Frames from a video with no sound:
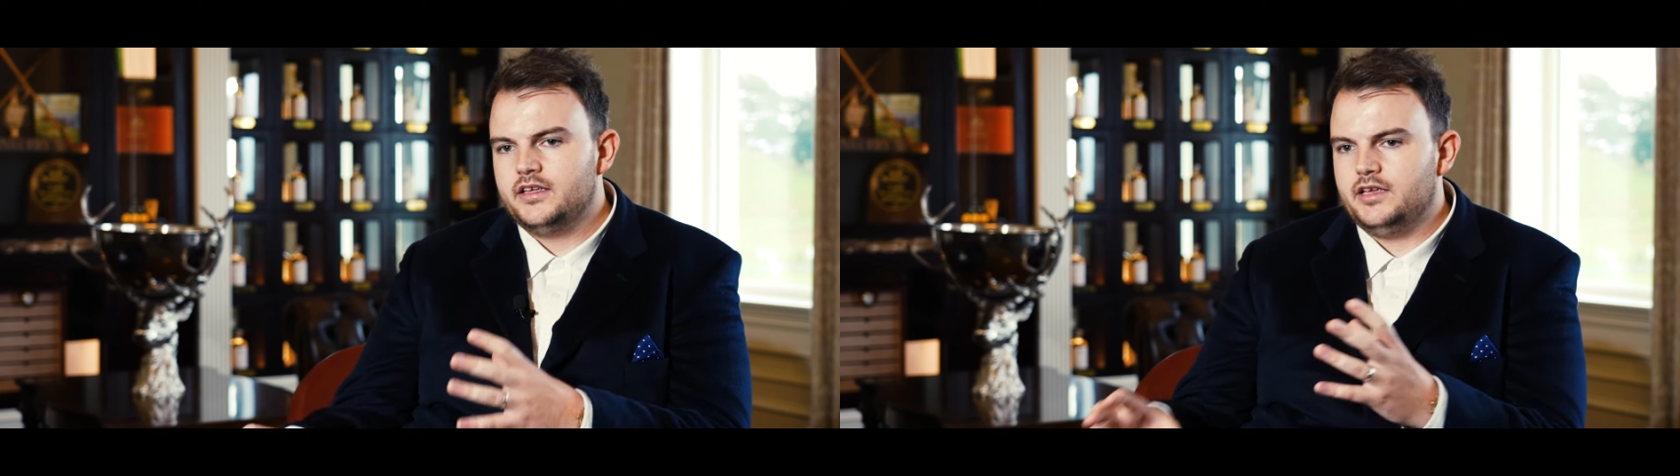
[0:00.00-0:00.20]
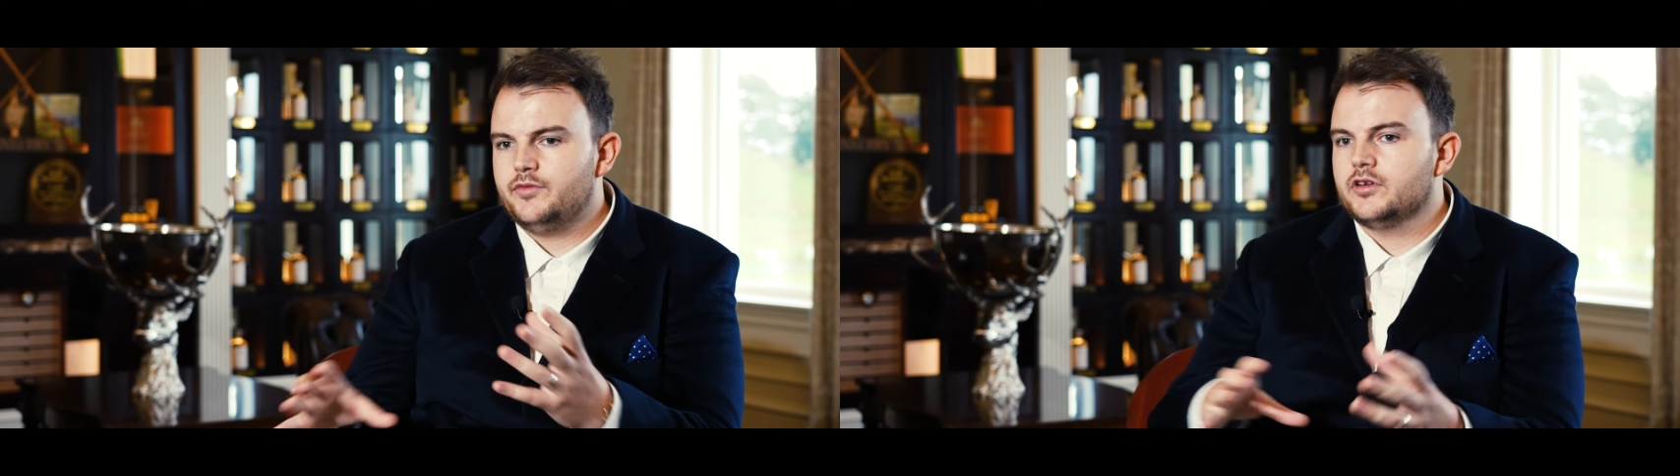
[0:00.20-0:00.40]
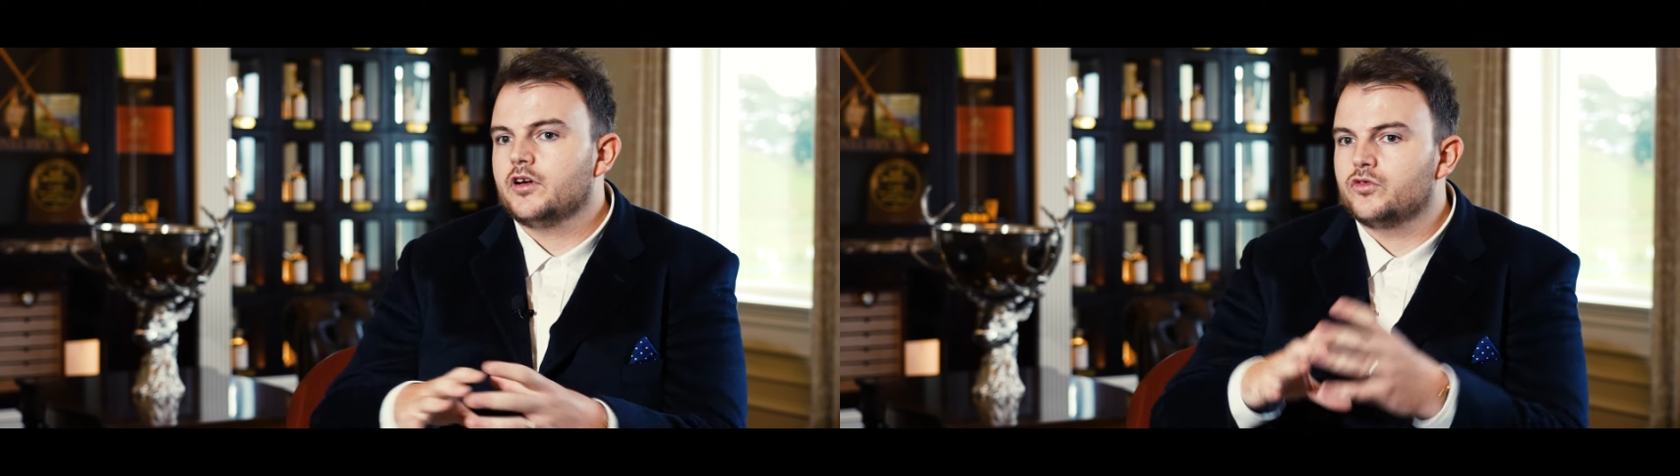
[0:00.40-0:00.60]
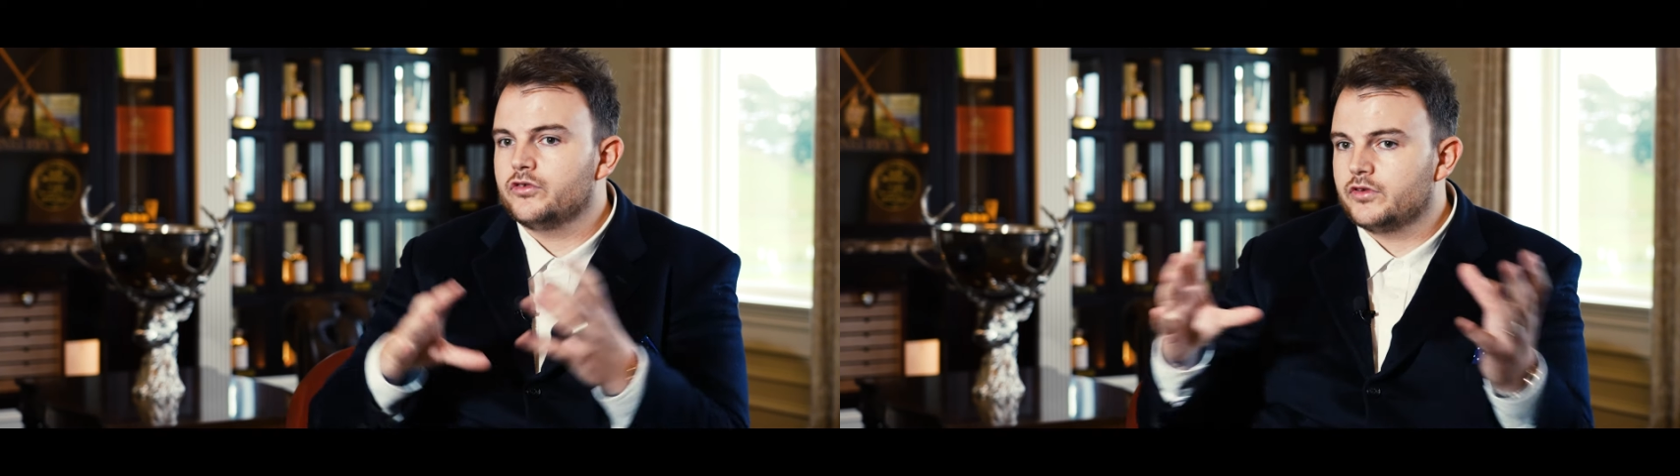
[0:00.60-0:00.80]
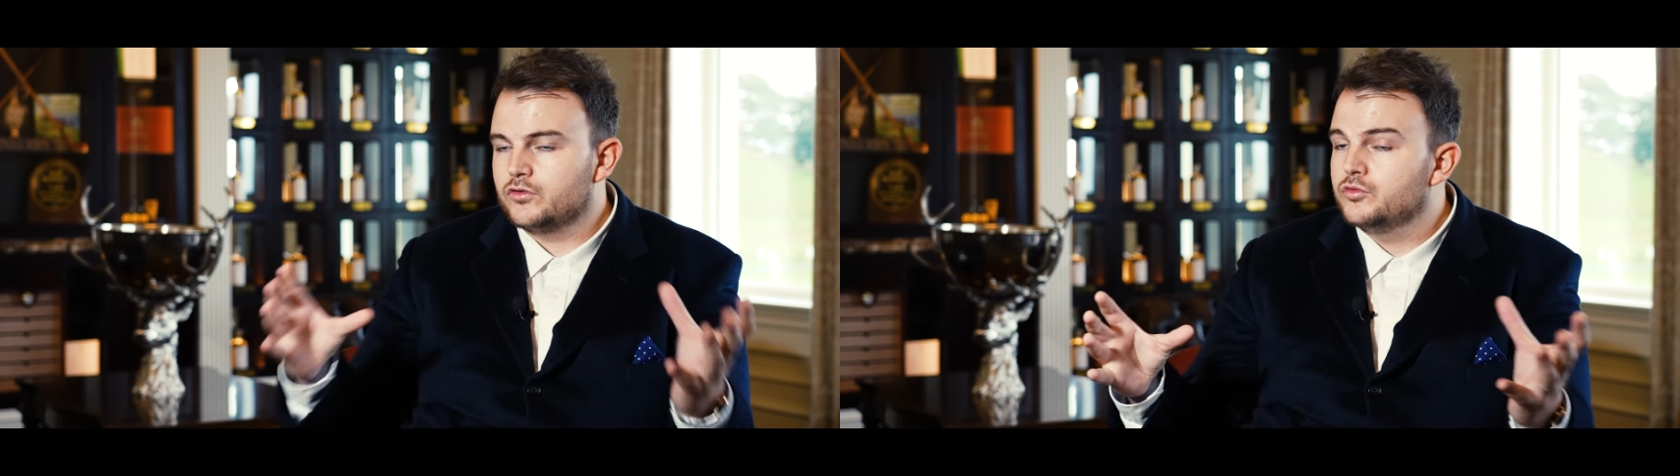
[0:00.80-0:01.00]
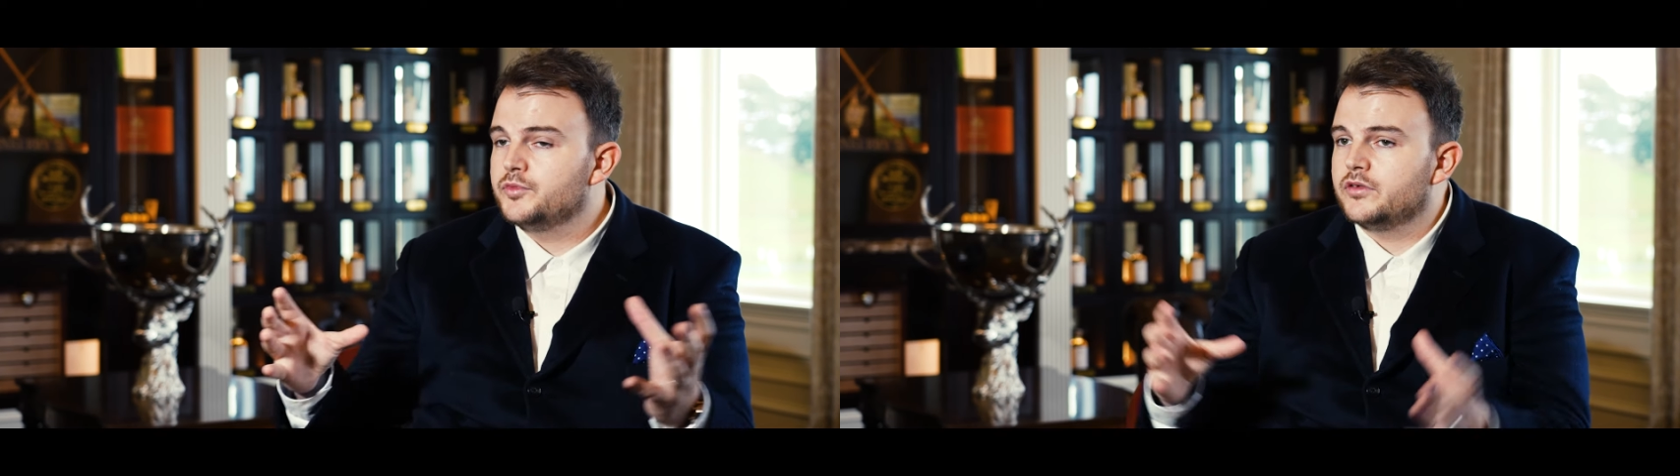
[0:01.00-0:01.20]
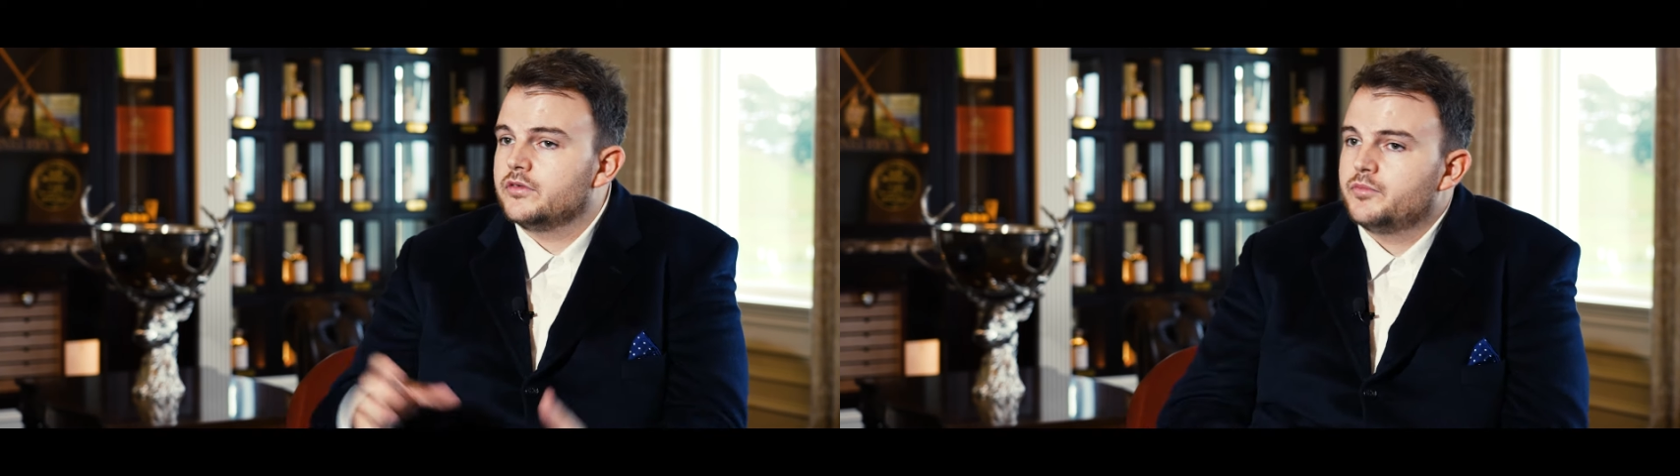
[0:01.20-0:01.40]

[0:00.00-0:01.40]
even across the globe now